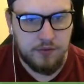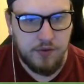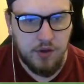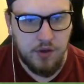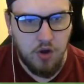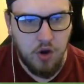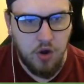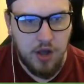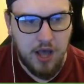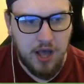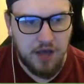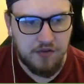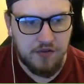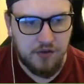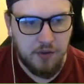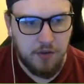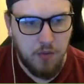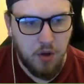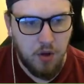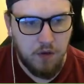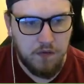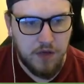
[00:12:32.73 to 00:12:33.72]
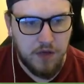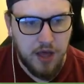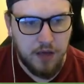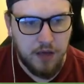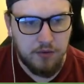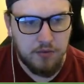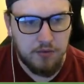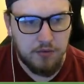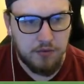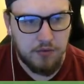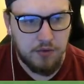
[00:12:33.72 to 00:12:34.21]
Jong has come off
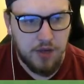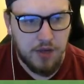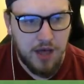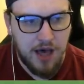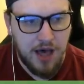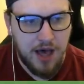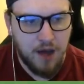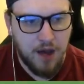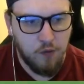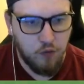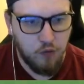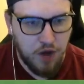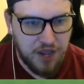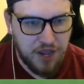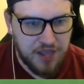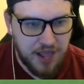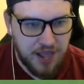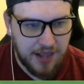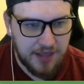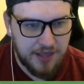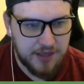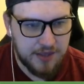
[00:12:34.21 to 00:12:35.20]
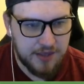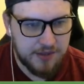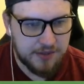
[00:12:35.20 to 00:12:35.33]
now. Ricky